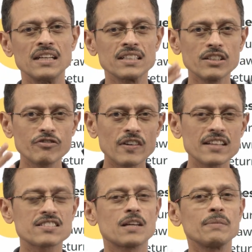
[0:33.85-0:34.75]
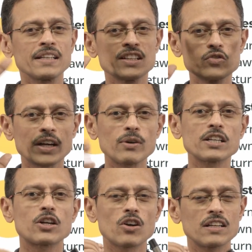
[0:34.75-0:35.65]
The first step is we are going
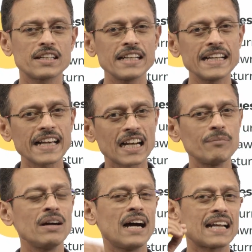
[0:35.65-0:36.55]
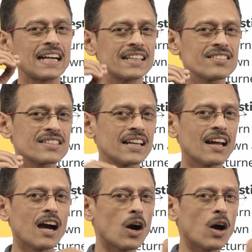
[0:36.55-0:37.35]
to draw a tree diagram and understand